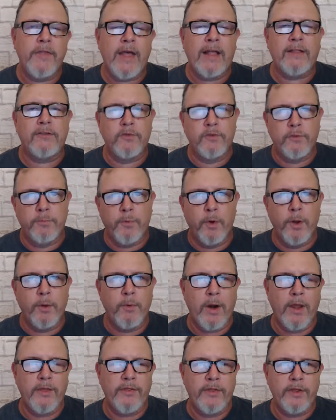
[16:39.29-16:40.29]
that's the point
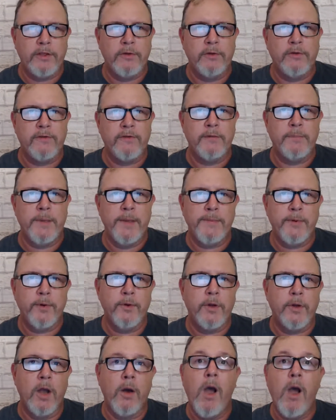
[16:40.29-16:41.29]
where I think you see people who
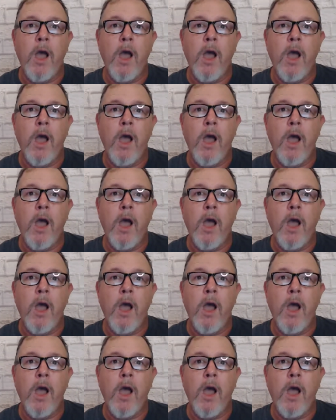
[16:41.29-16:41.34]
go,